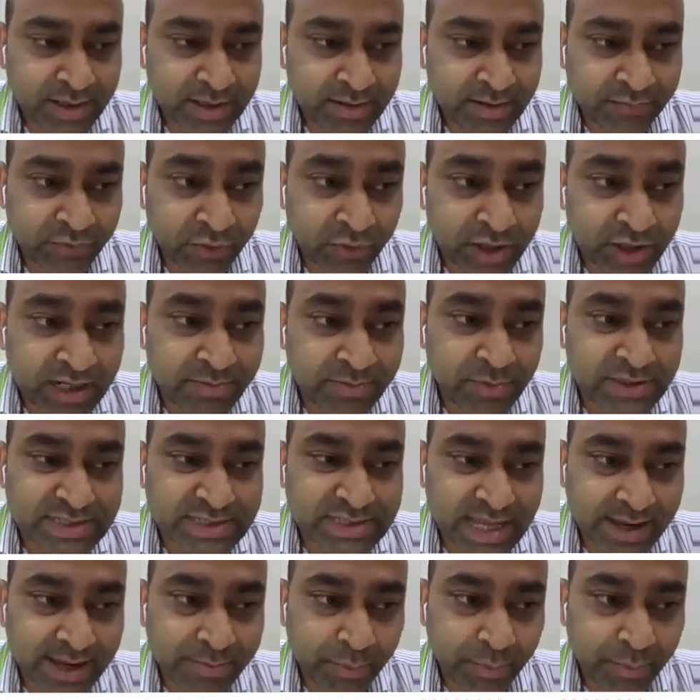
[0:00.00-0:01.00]
fluid
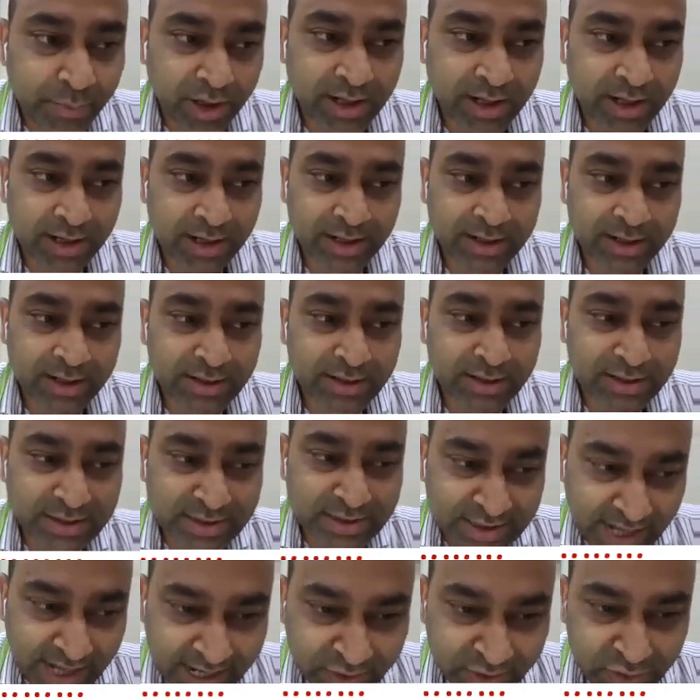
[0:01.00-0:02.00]
mosaic model
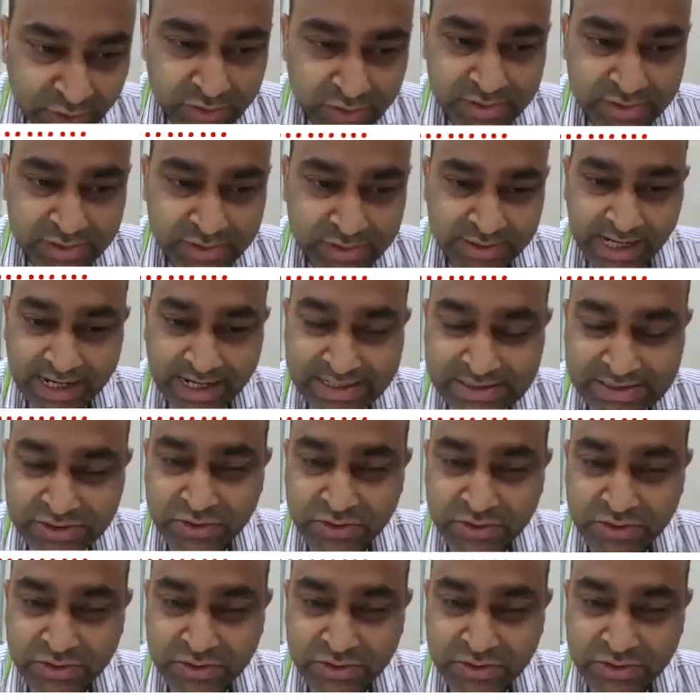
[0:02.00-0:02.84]
tries to